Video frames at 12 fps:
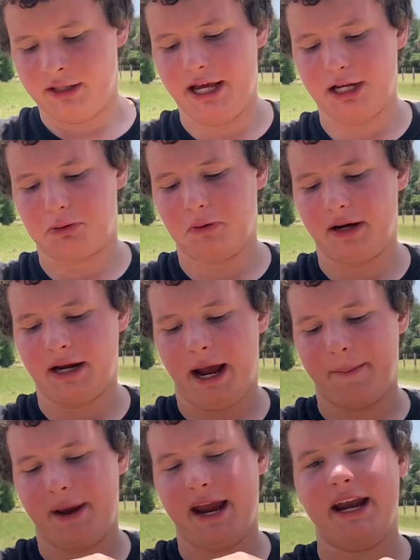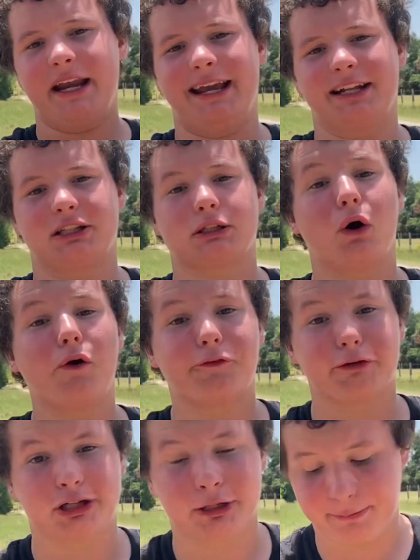This one I made in
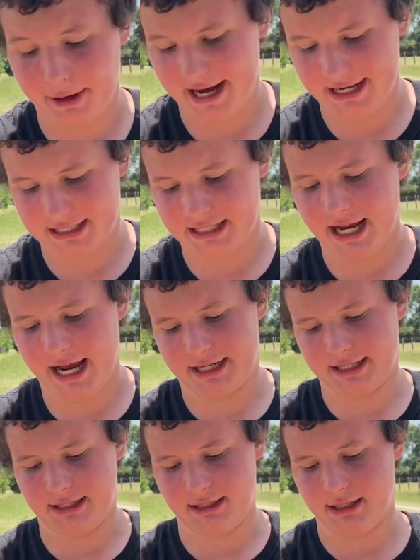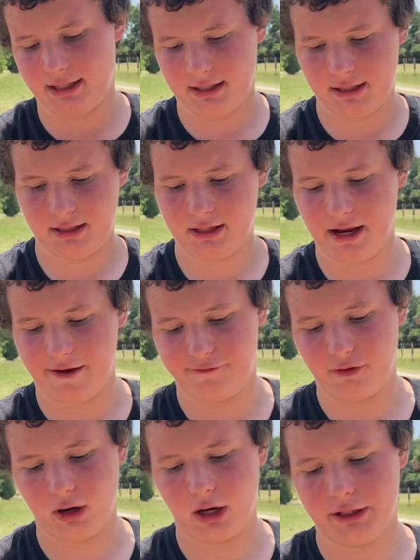Sulfur Springs, Texas. And
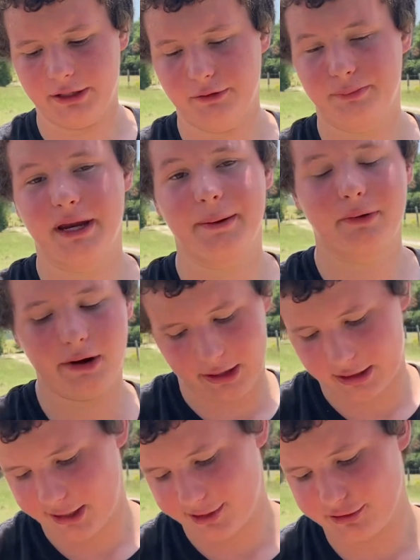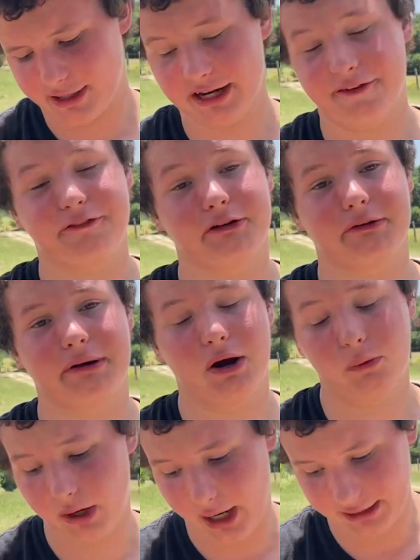for all you people out there trying to figure
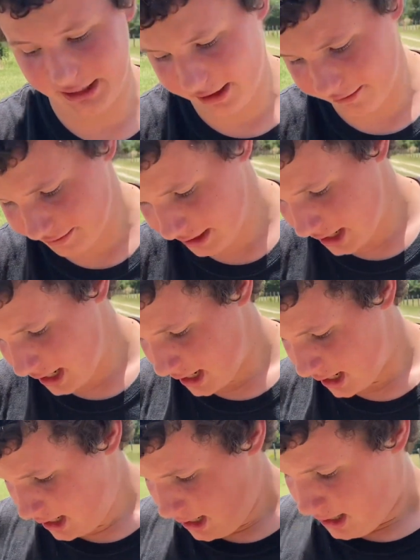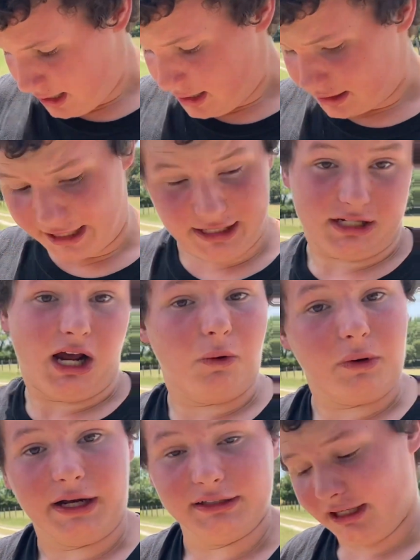out where I live, that is not
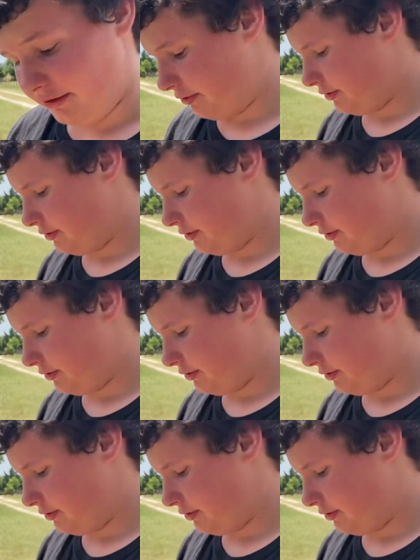where I live.